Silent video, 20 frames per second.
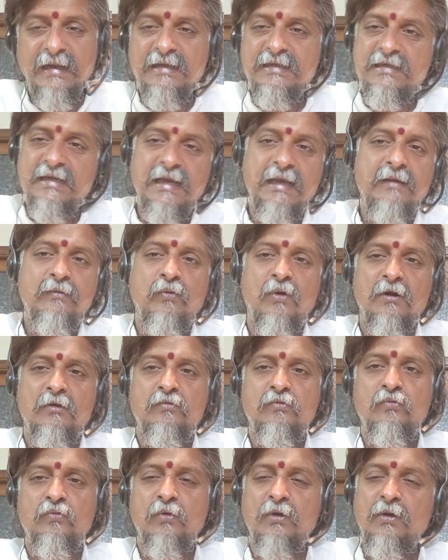then see
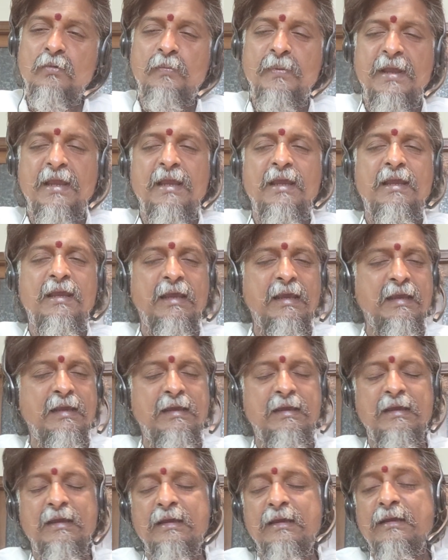what would be
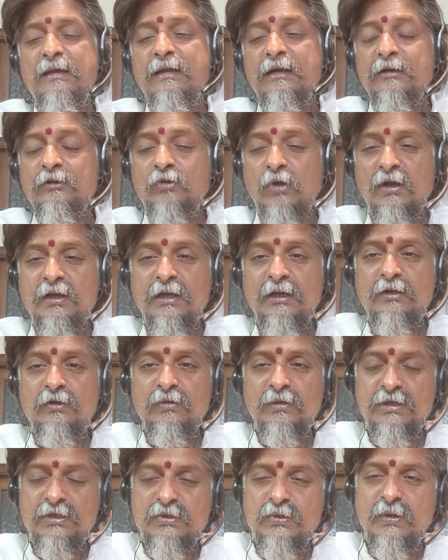he talking
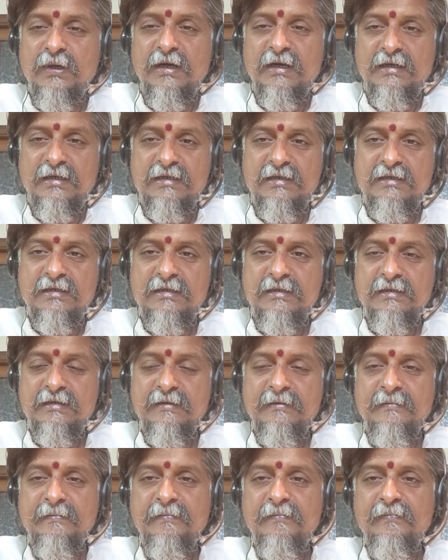to the students.